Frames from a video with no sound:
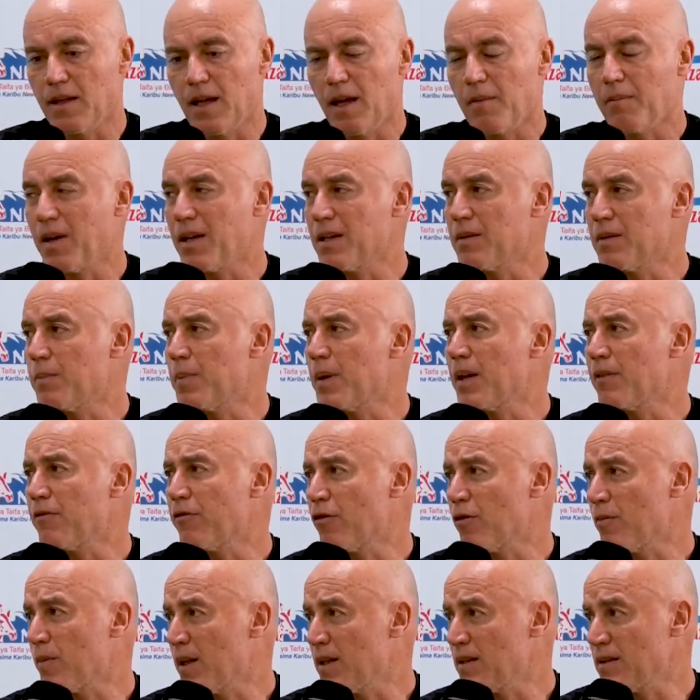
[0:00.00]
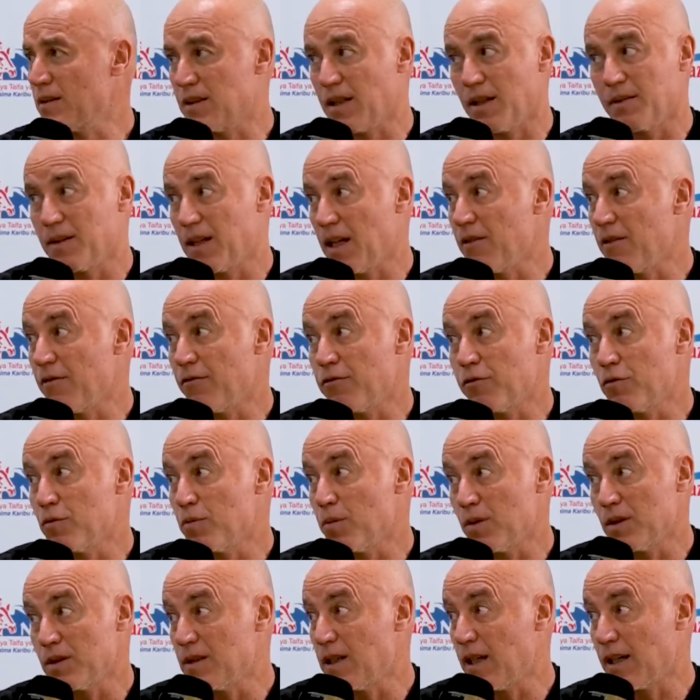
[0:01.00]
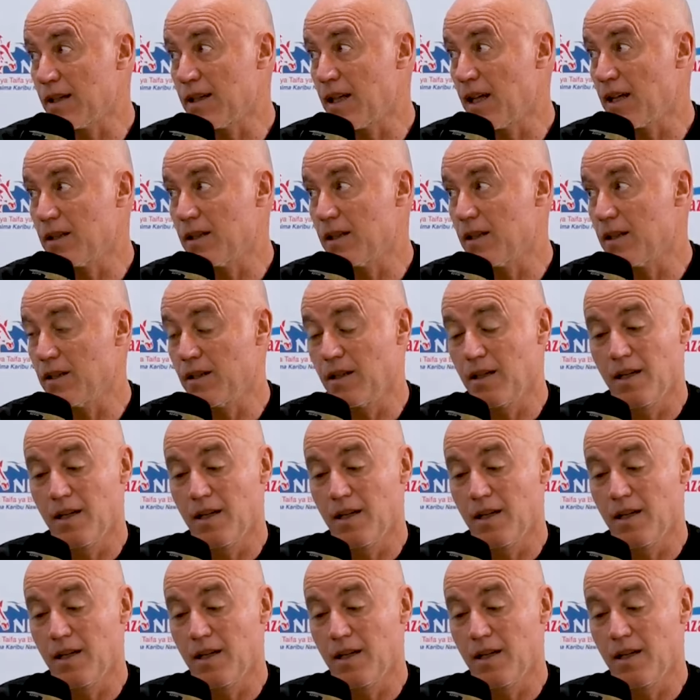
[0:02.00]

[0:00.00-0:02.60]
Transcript: a bad performance. Sometimes football is like that.